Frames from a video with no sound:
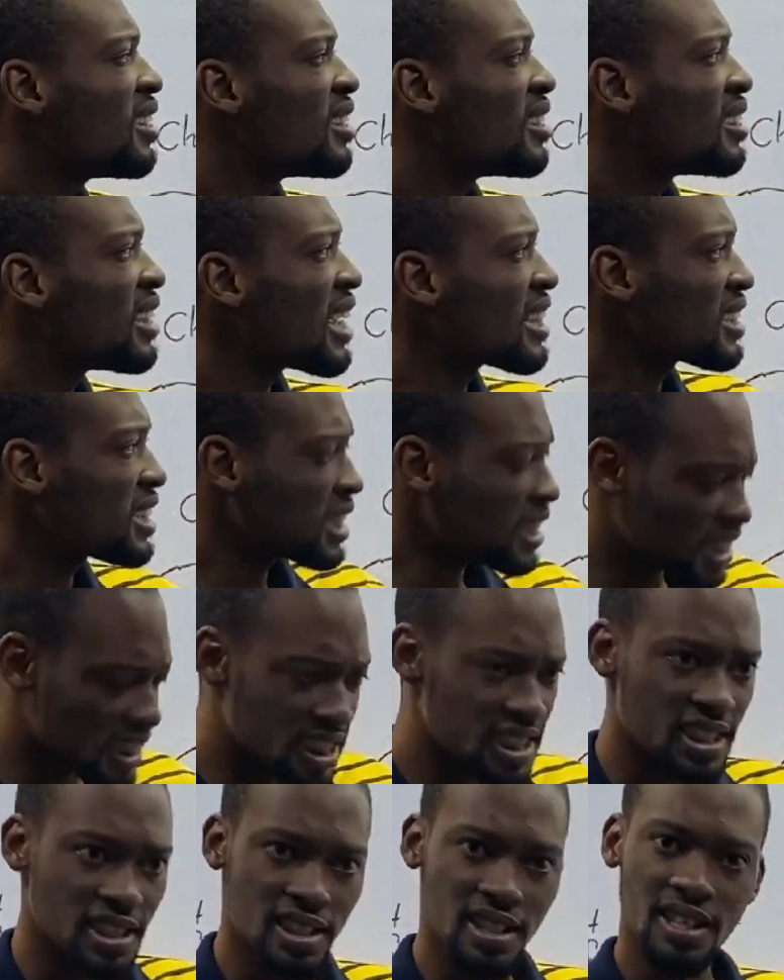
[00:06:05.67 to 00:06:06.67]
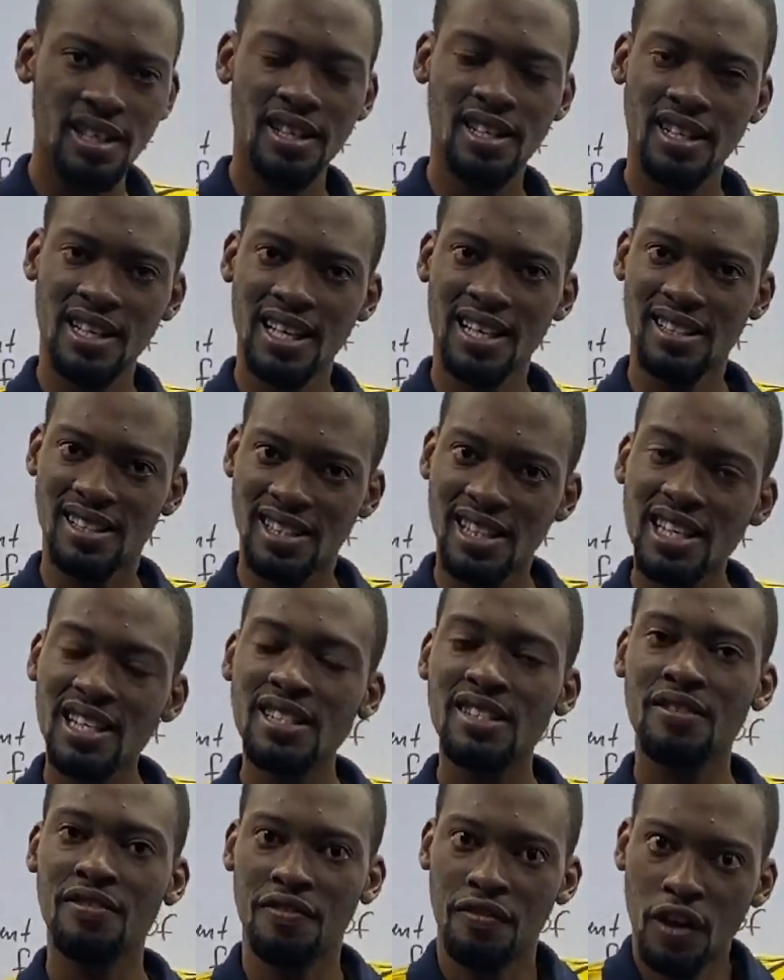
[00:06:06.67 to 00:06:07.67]
Latent heat can
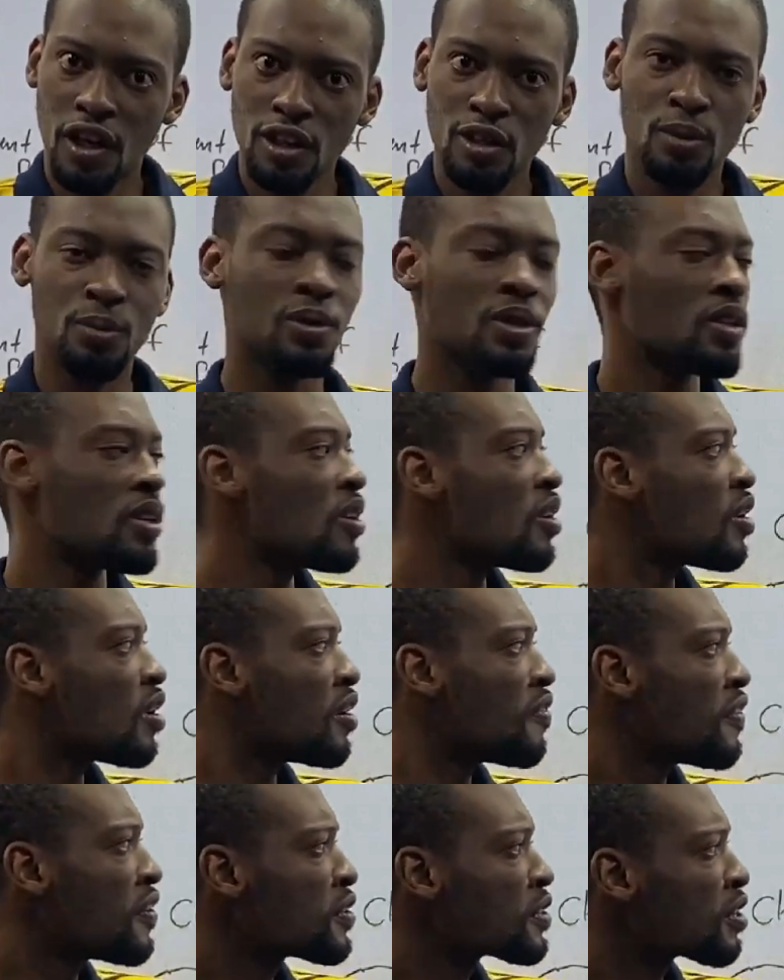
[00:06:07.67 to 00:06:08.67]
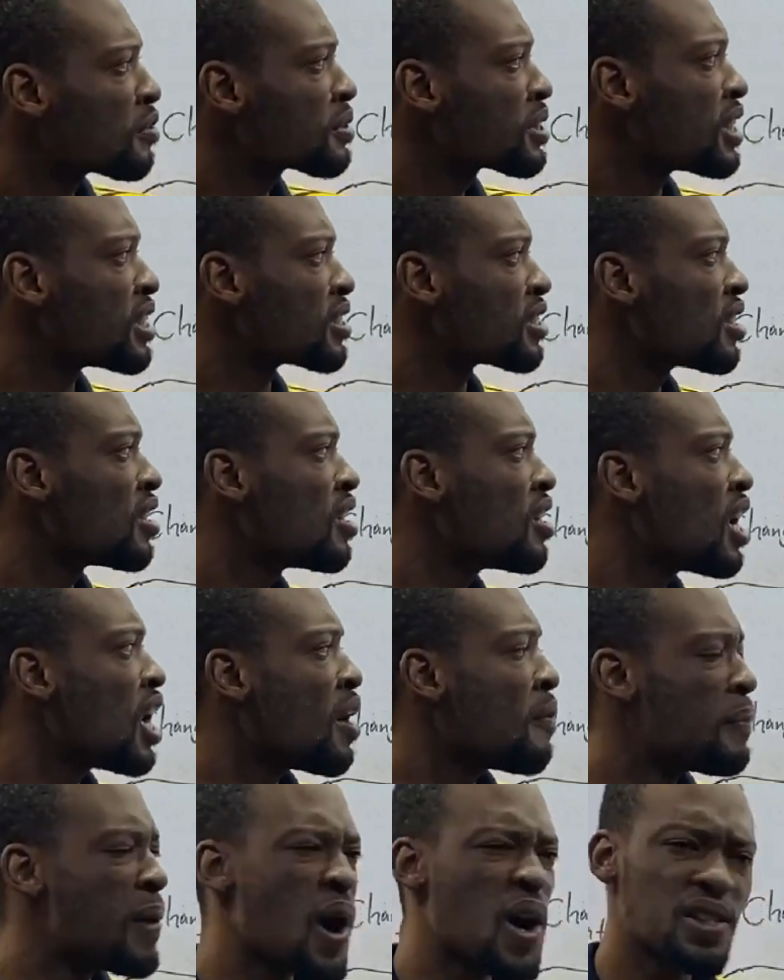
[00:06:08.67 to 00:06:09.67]
change the volume of a substance,
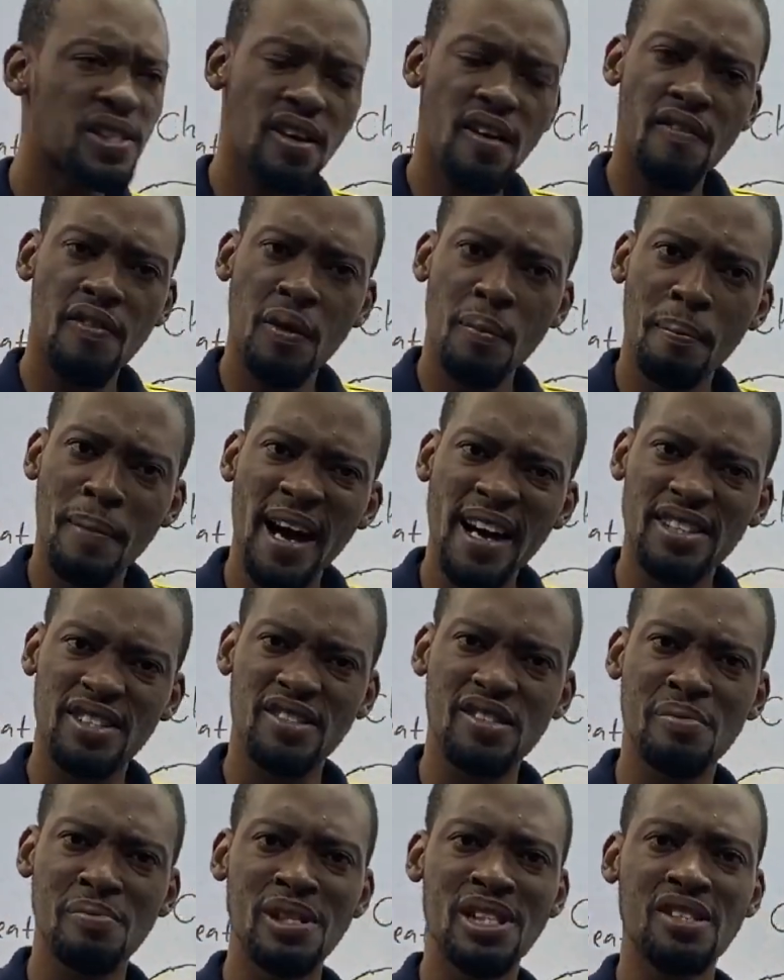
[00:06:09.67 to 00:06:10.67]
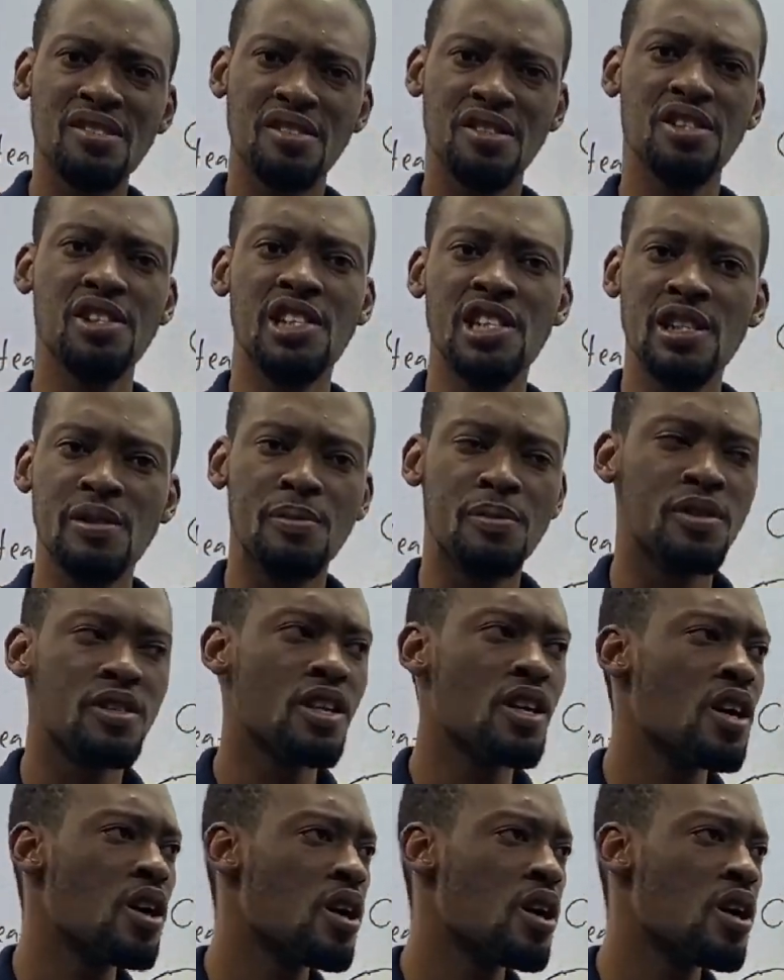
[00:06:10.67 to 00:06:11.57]
but the mass remains the same.